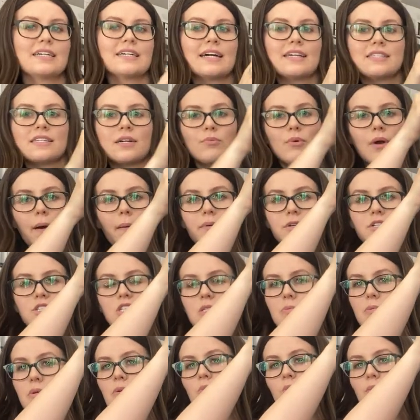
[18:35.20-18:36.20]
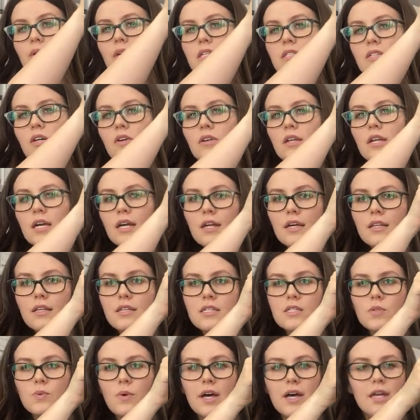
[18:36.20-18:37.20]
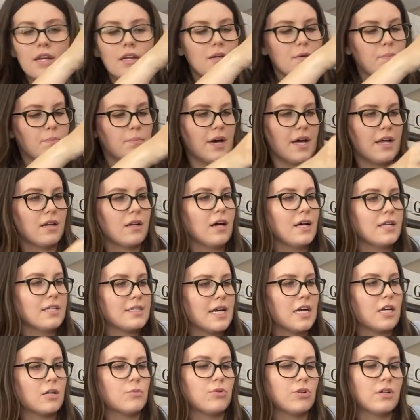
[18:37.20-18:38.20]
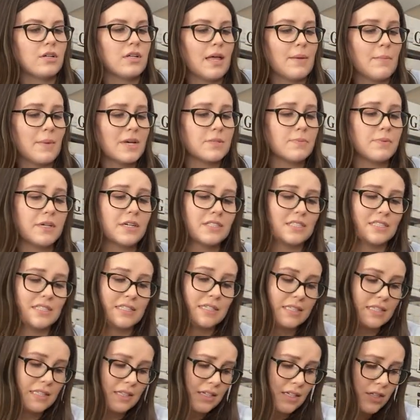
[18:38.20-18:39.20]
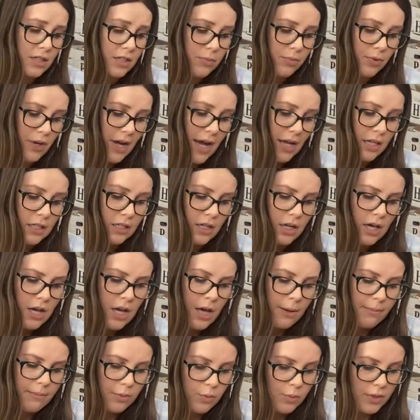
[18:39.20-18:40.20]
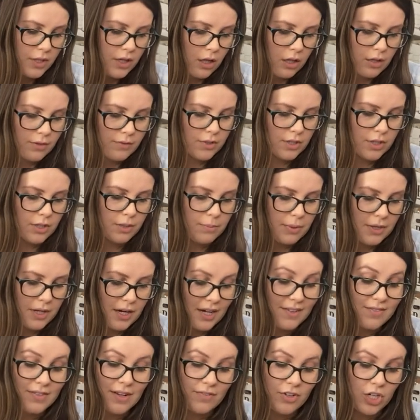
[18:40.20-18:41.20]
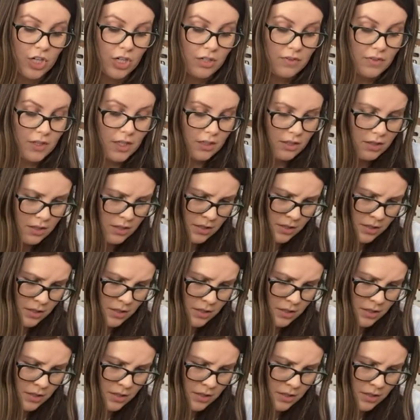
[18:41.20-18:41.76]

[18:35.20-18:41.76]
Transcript: guys, I'll probably just be redonating this one, but not terrible. That must be a decently good brand, Marie Oliver, but I've never heard of it.